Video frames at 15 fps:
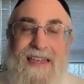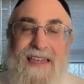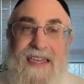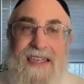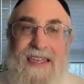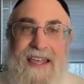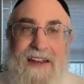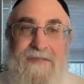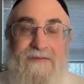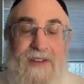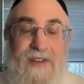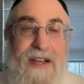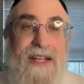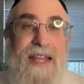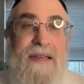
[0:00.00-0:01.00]
Okay, he had a
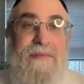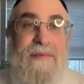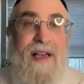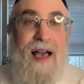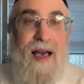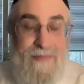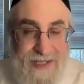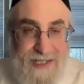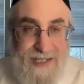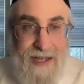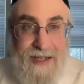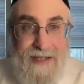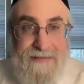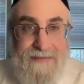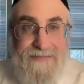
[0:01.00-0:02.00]
friend named
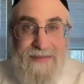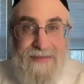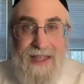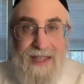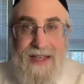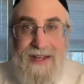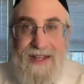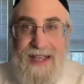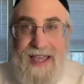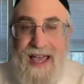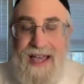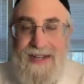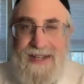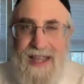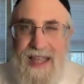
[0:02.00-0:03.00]
Kamsa, and he
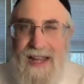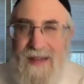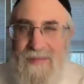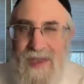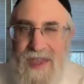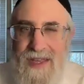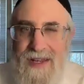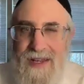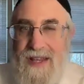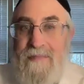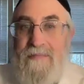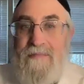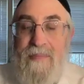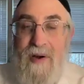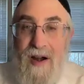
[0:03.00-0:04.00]
had an enemy
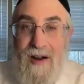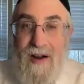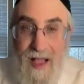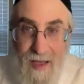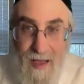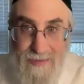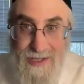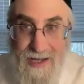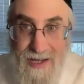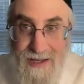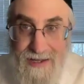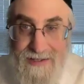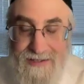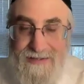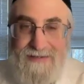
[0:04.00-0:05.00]
named Bar Kamsa.
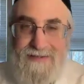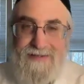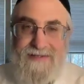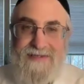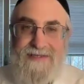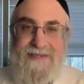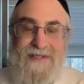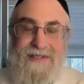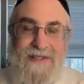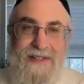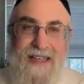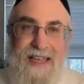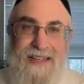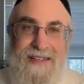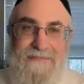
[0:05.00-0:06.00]

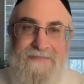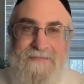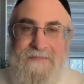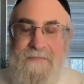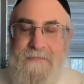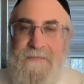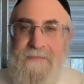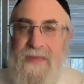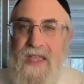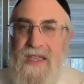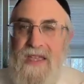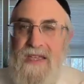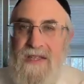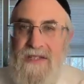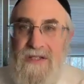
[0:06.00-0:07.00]
Okay?
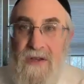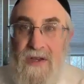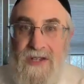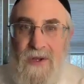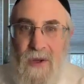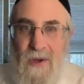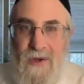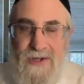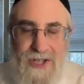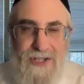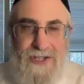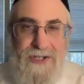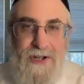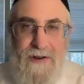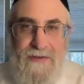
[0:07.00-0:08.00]
So he told
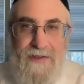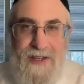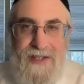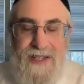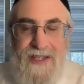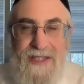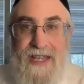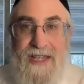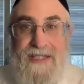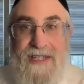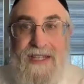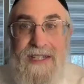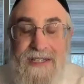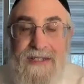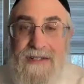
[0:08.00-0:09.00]
his servant, he says,
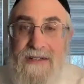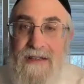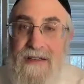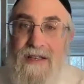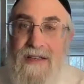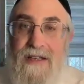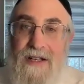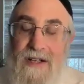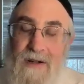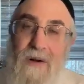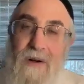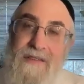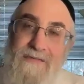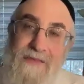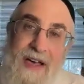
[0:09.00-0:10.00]
listen,
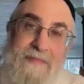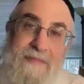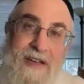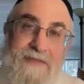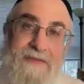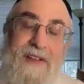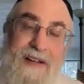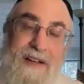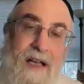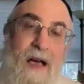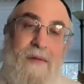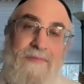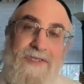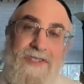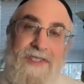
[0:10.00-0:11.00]
go invite my friend
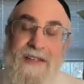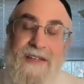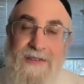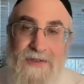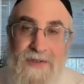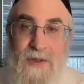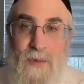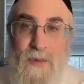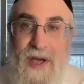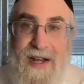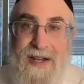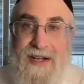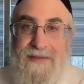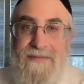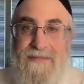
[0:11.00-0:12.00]
Kamsa to the
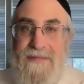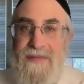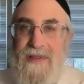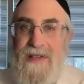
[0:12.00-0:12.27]
wedding.